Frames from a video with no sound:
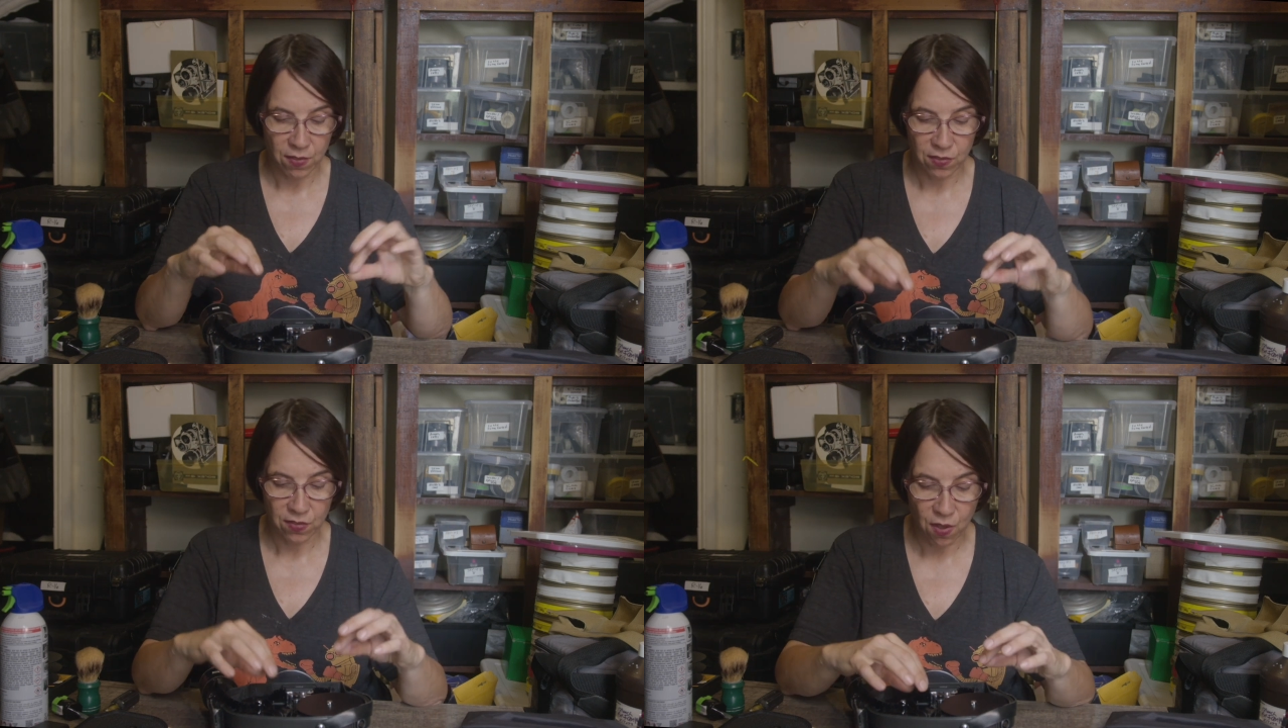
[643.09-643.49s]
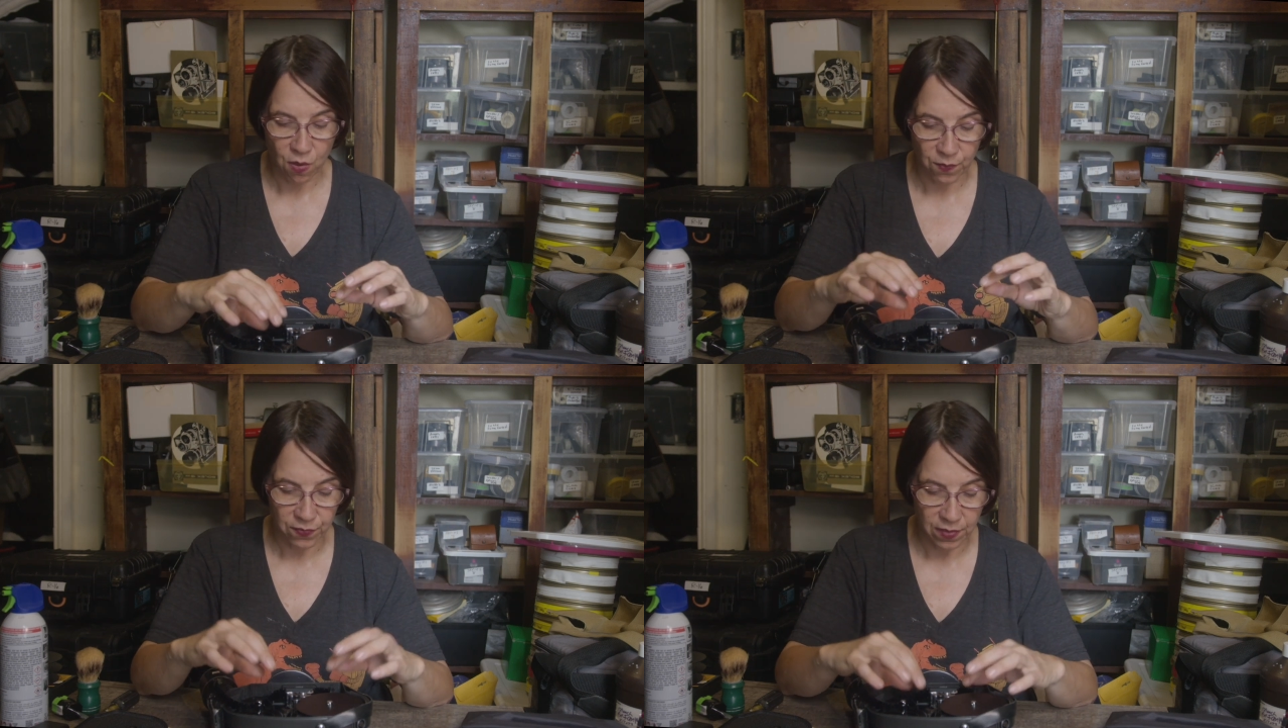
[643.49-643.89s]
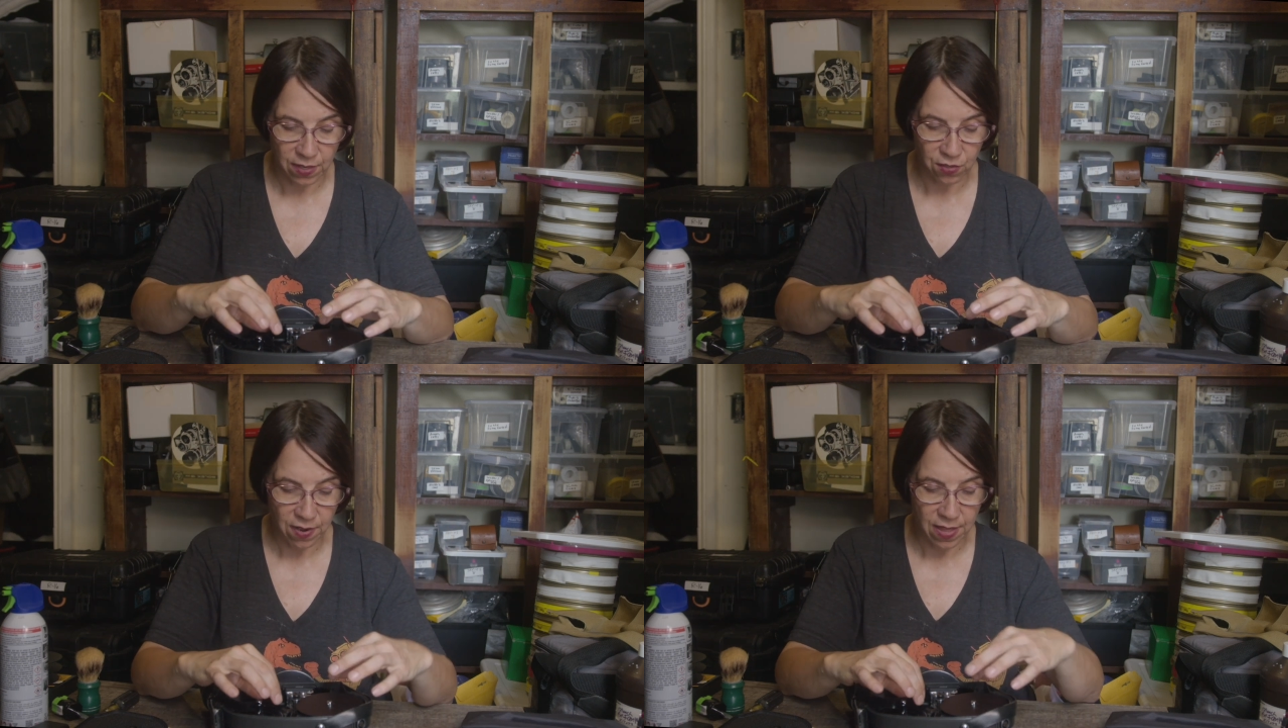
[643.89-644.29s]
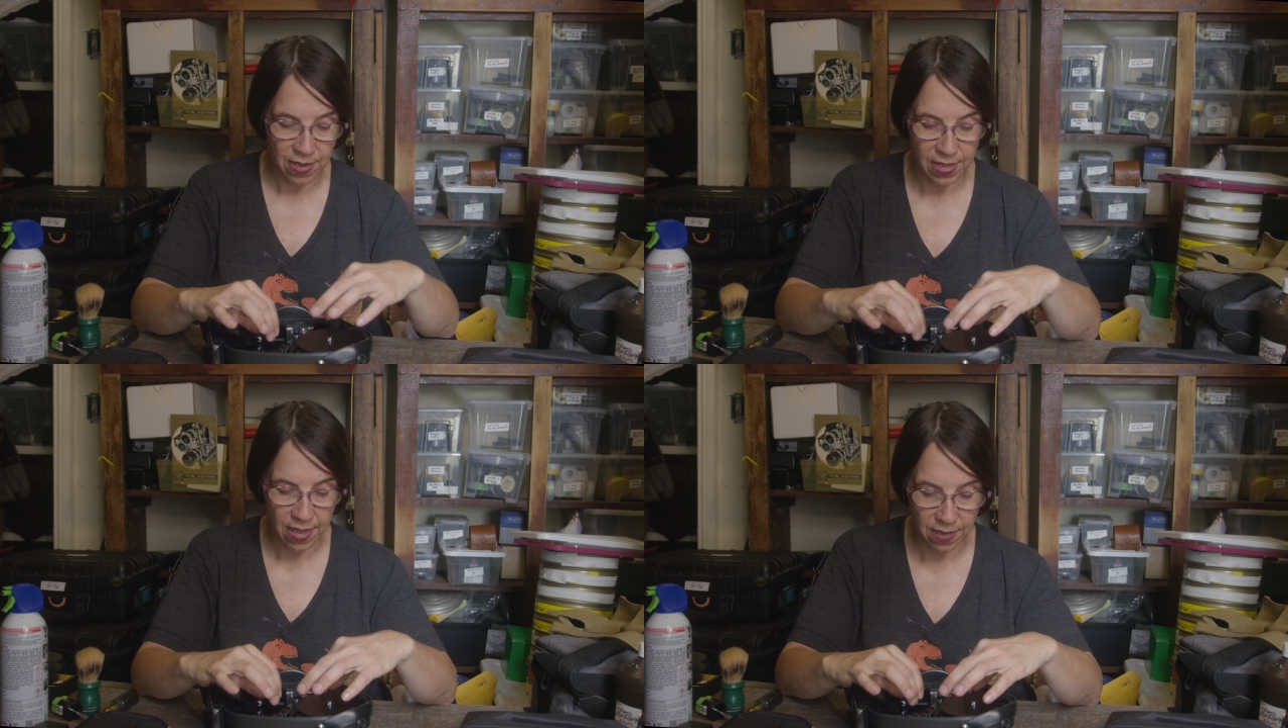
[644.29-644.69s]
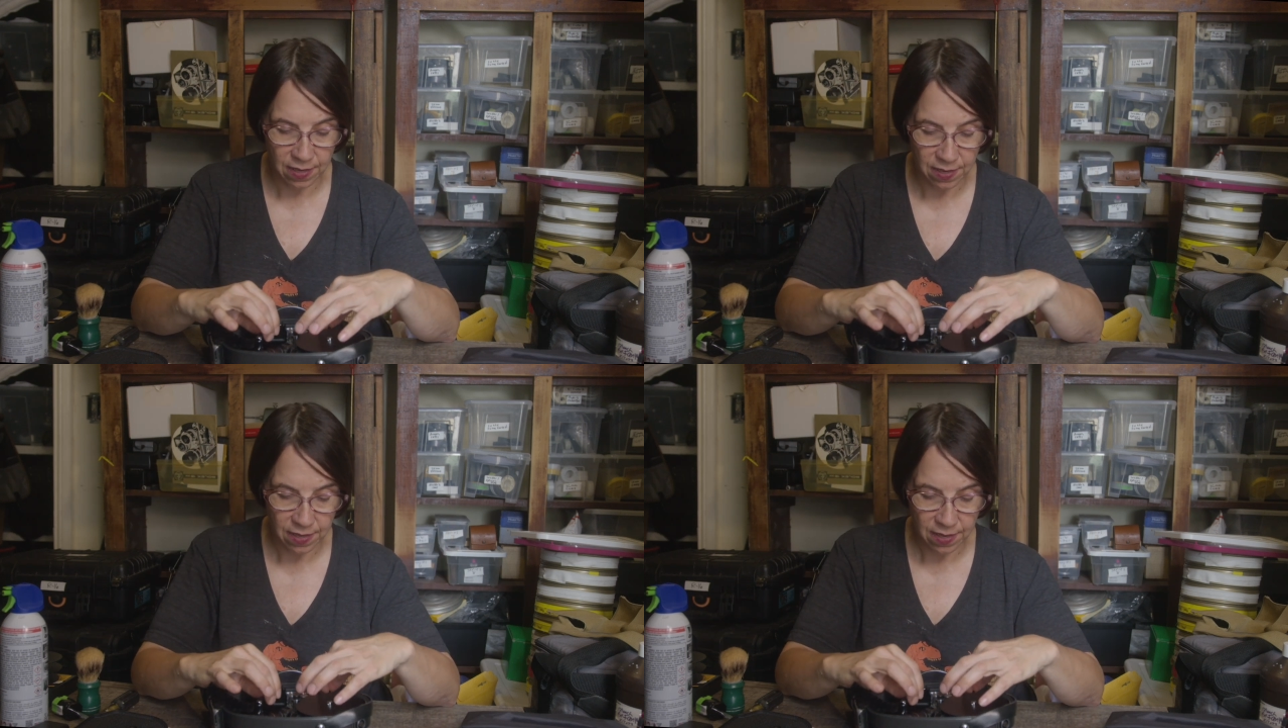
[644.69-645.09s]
So let's try that again.